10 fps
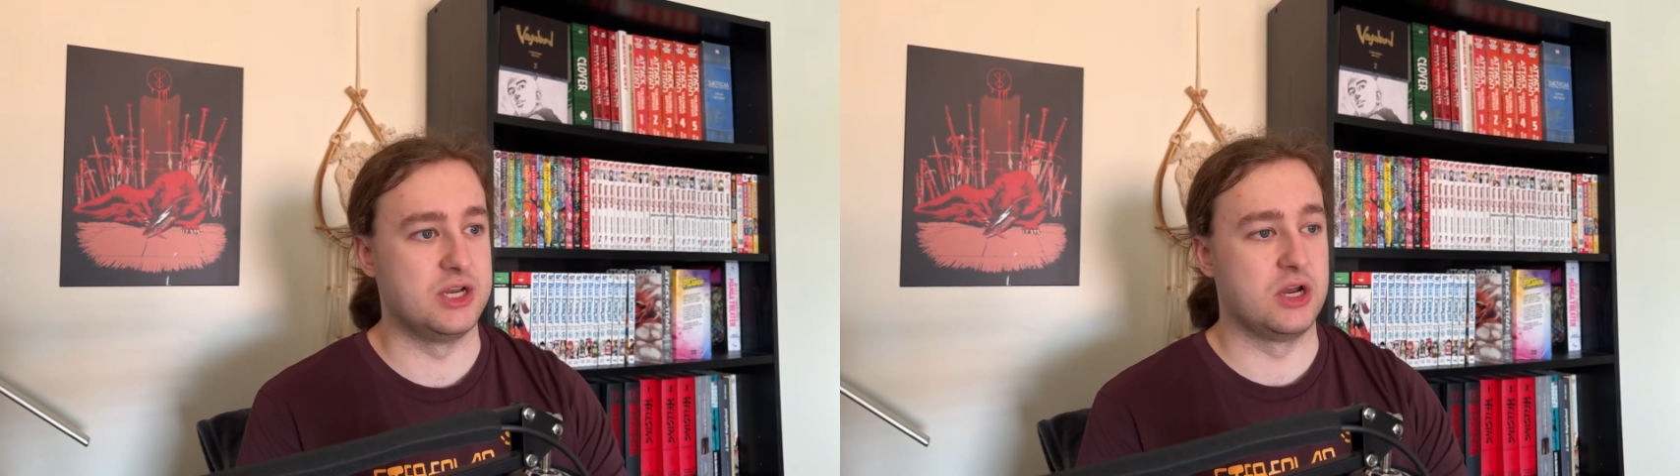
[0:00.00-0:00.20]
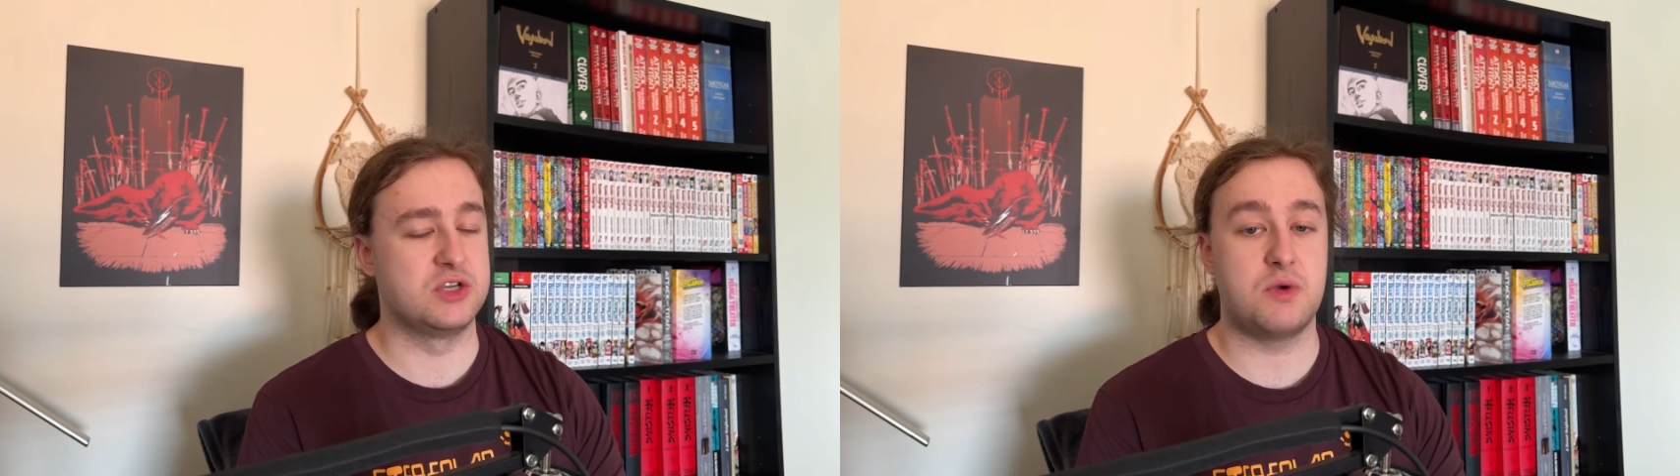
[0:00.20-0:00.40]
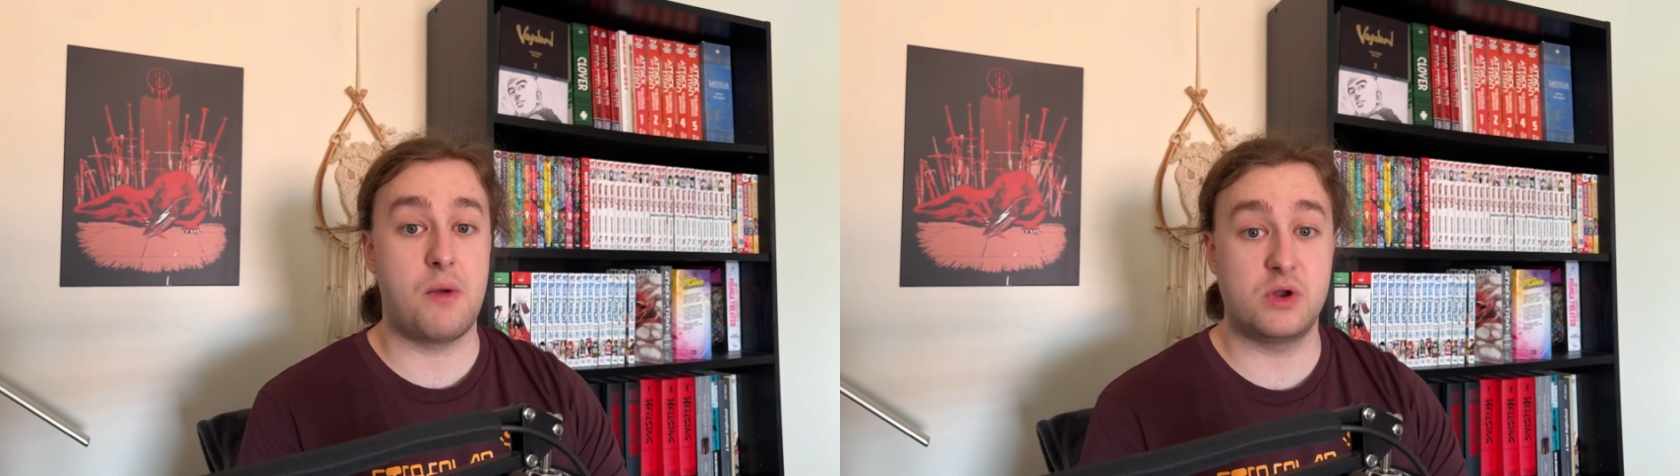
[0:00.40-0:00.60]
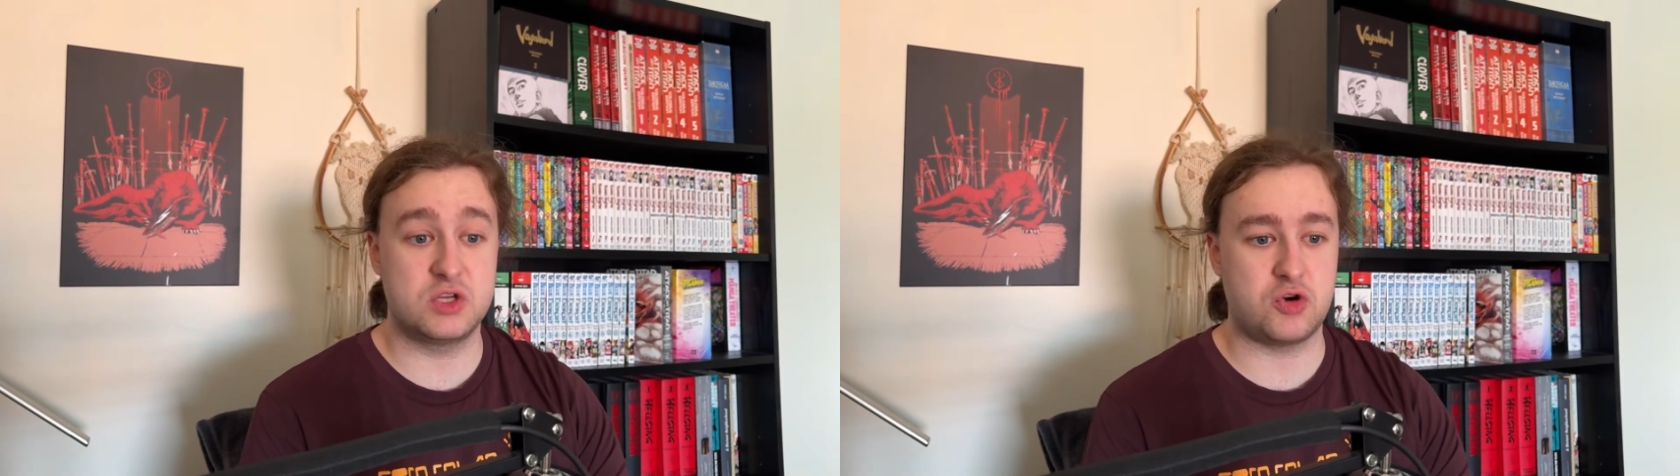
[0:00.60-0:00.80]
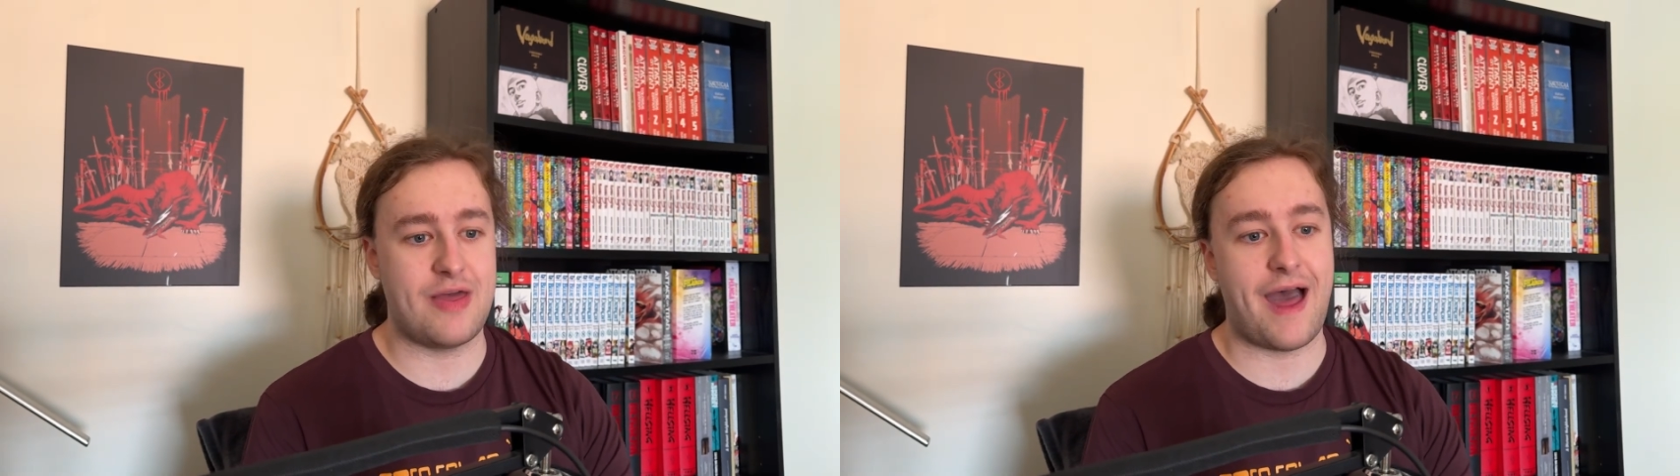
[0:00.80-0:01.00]
you know, so I want to
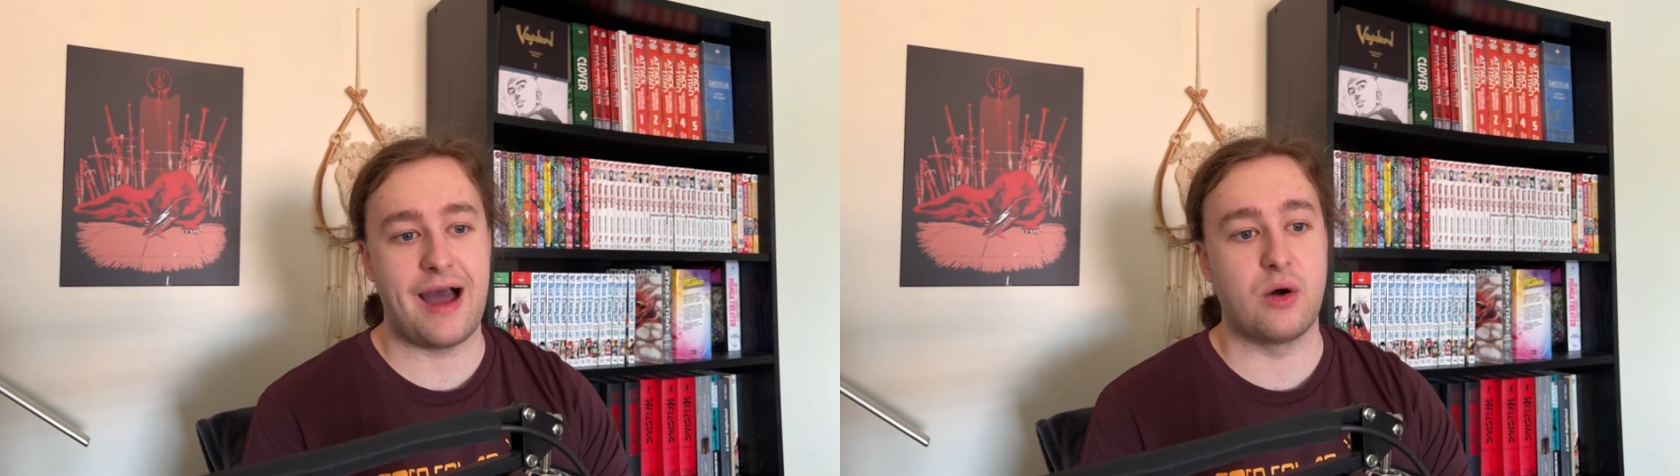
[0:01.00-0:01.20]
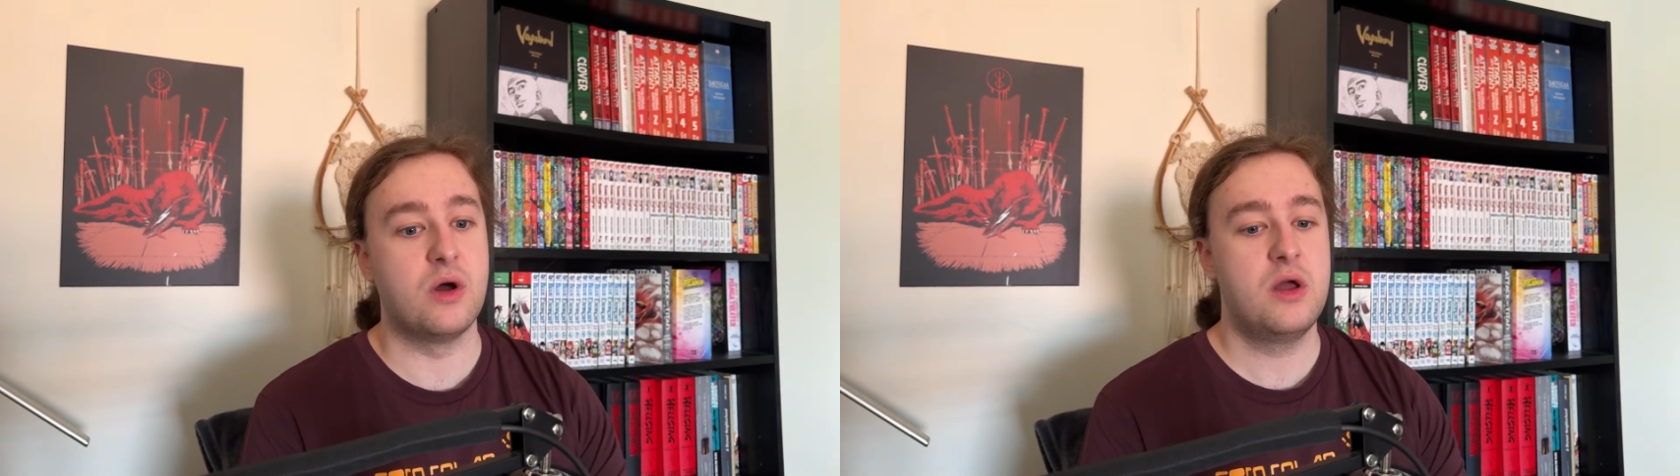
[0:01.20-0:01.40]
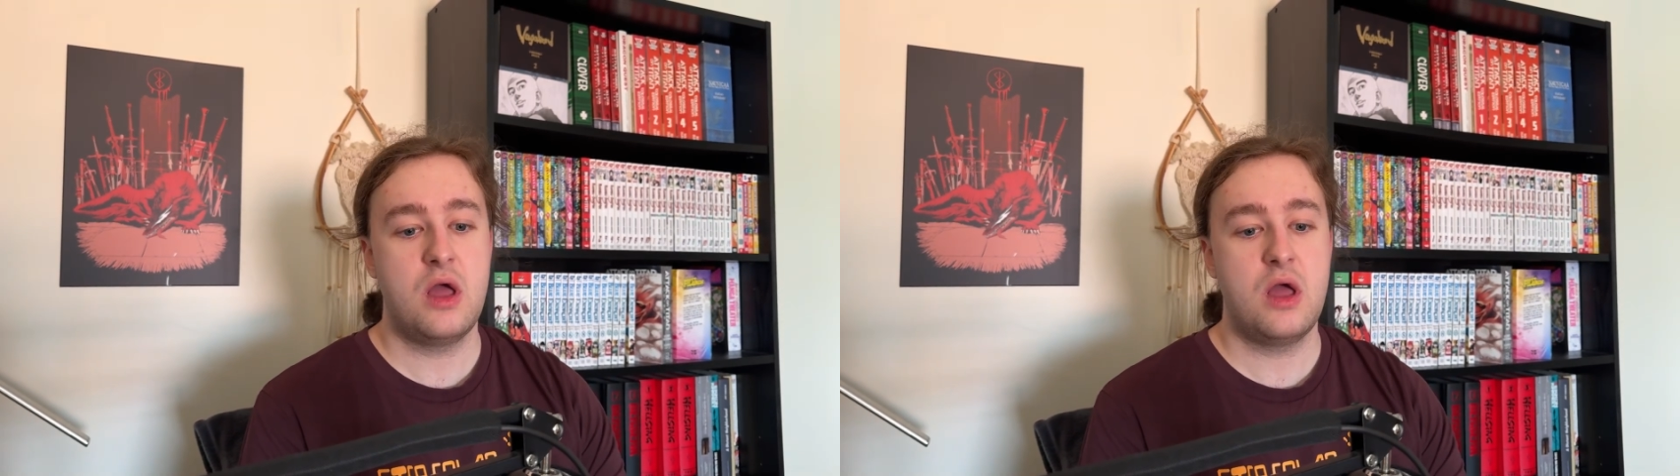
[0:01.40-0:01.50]
try that out.